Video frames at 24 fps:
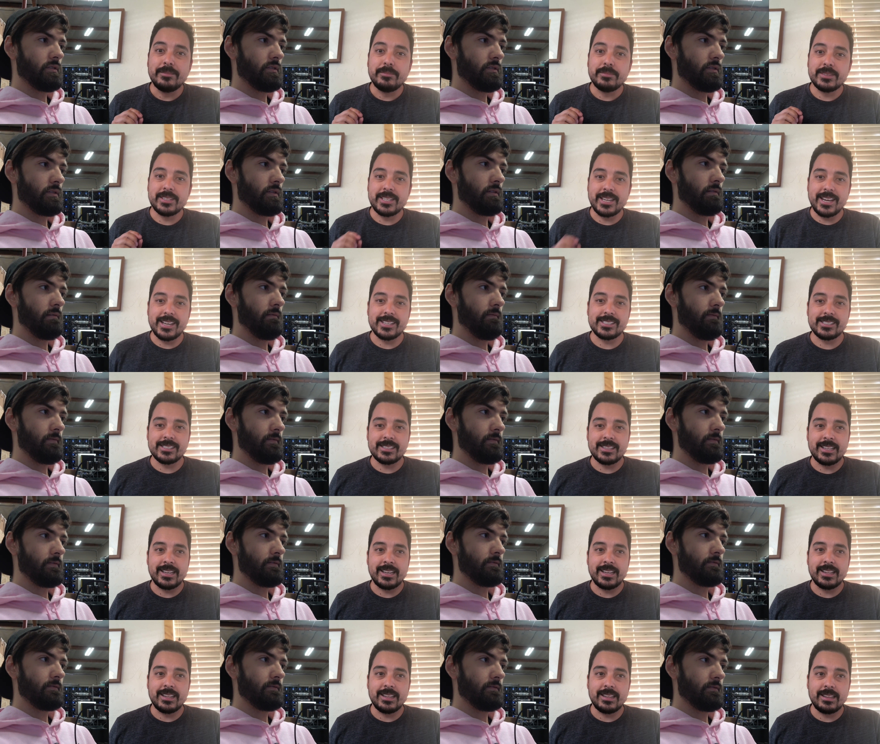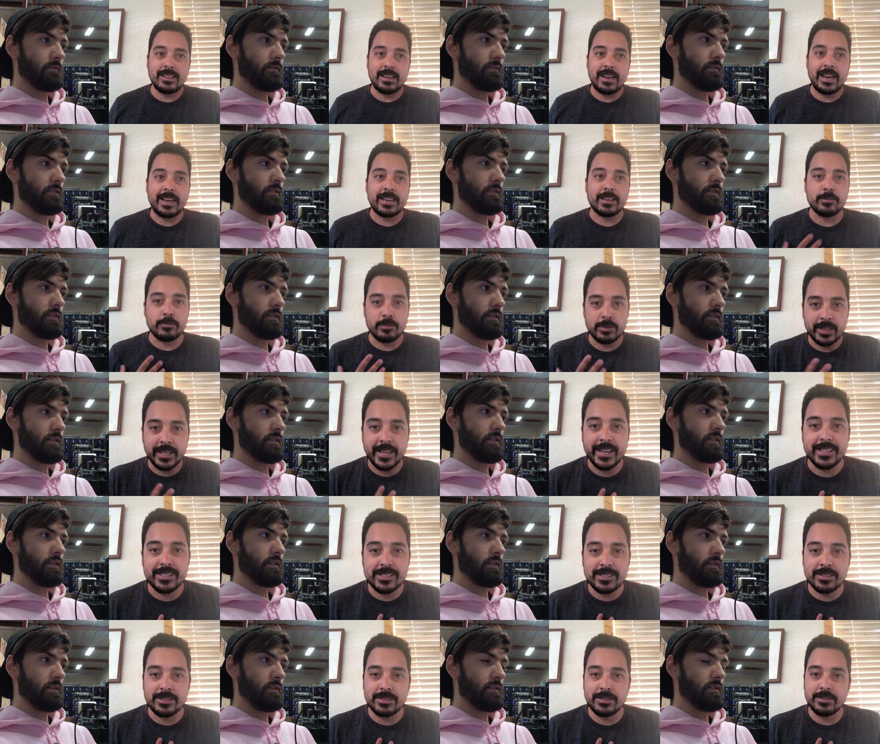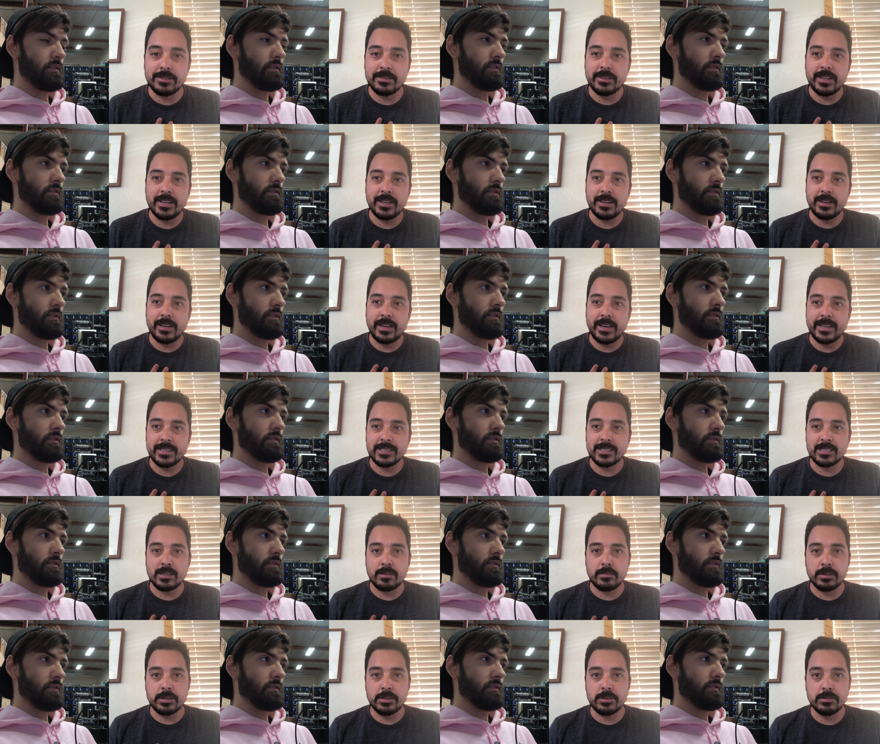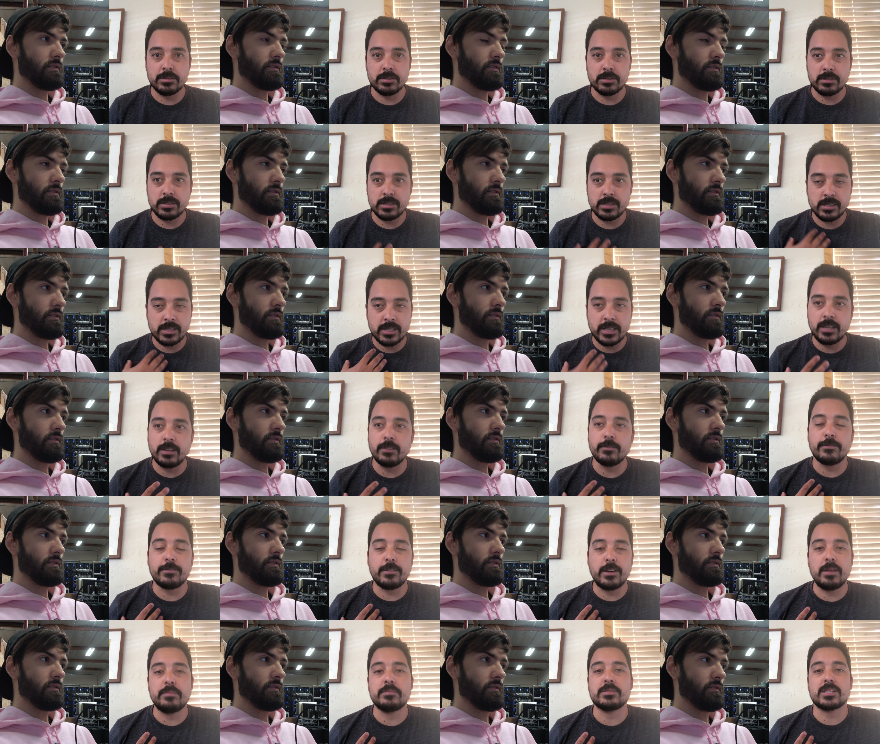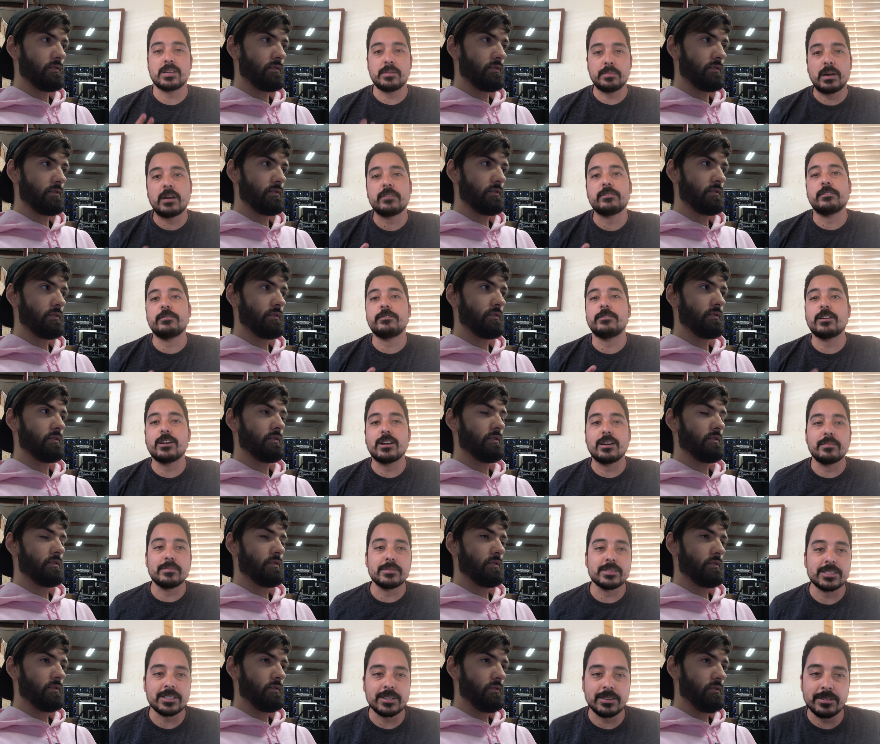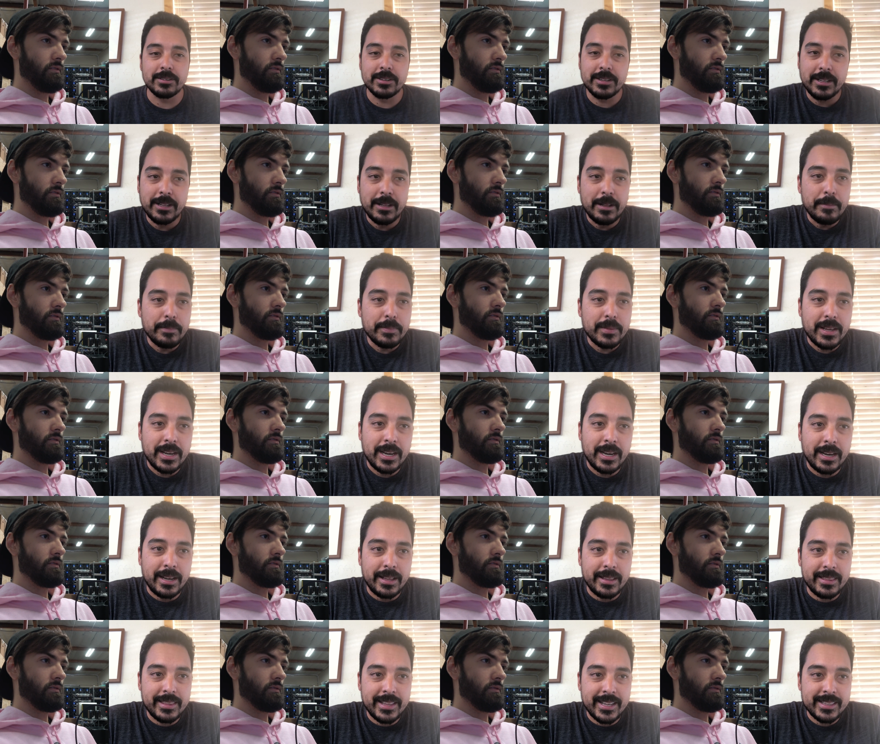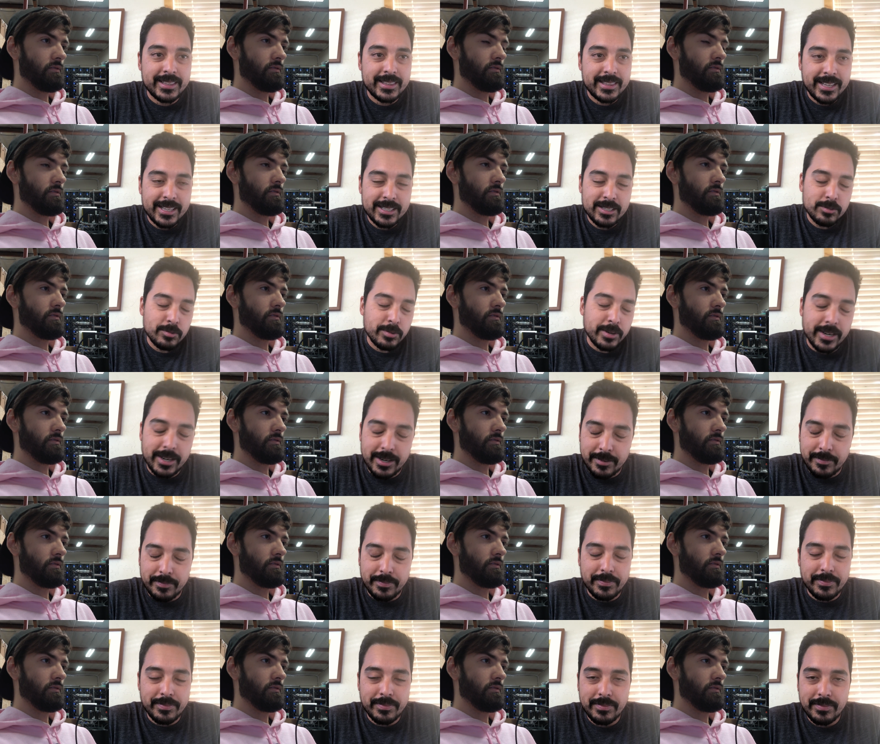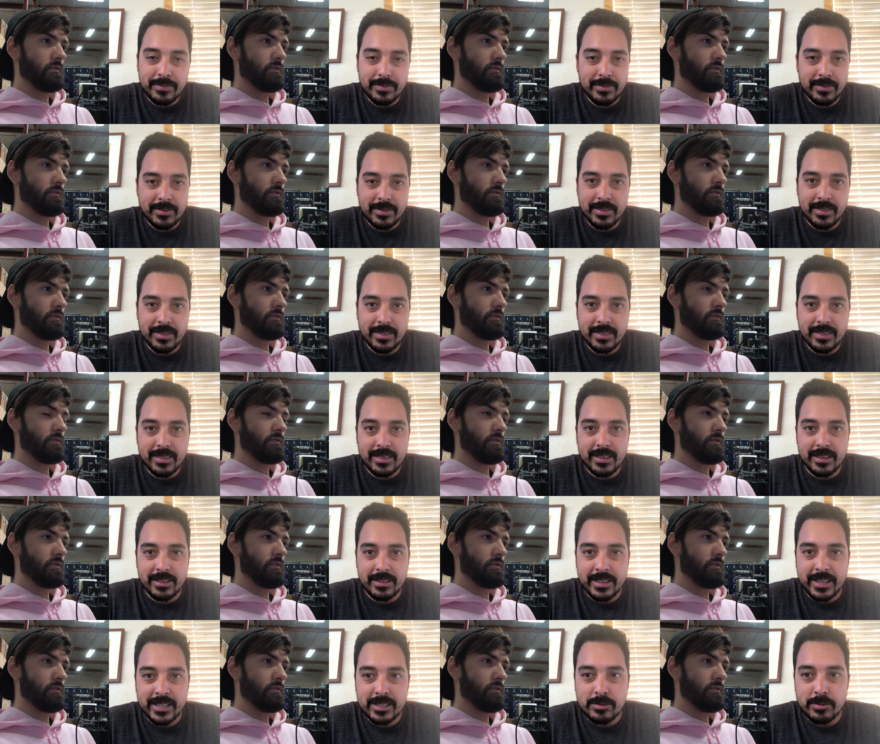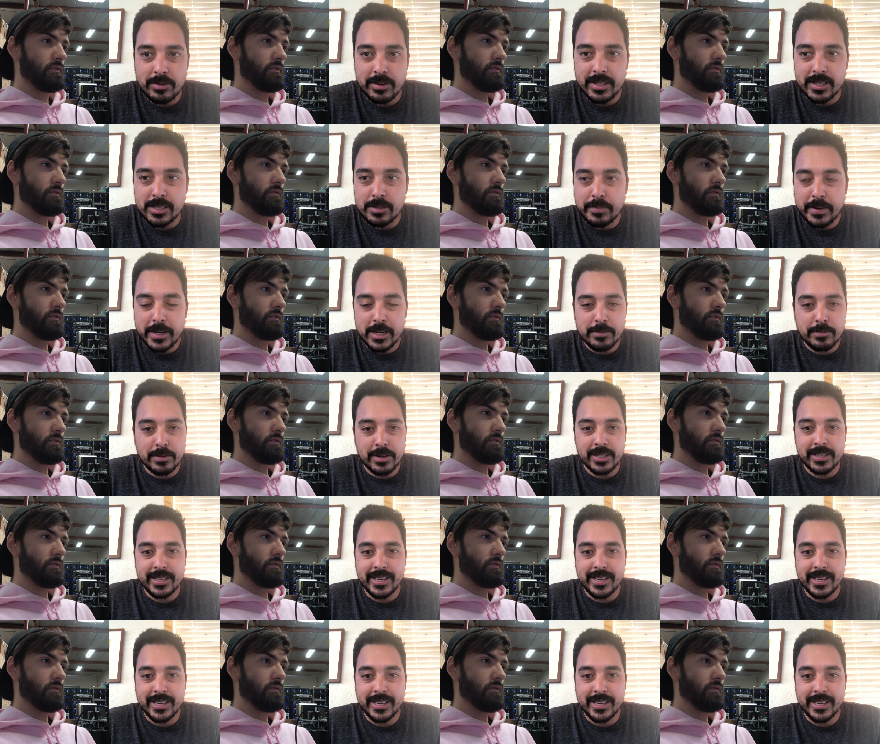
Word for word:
Speaker 1: tests that I can relate to uh, as someone who's seeing frames come off a farm. So uh, that that's where that's where this benchmark